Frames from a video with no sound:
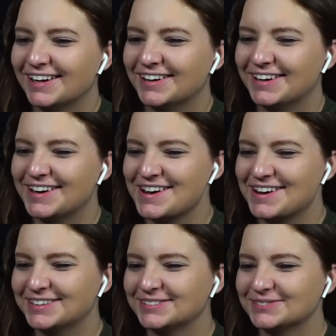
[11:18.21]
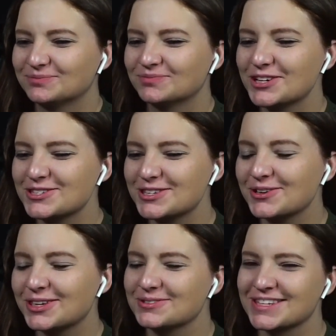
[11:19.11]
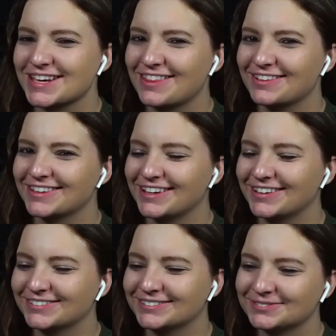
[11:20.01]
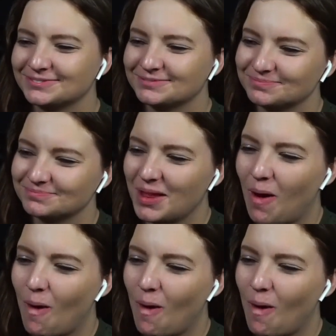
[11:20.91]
Uh-huh. They're so cute together, though.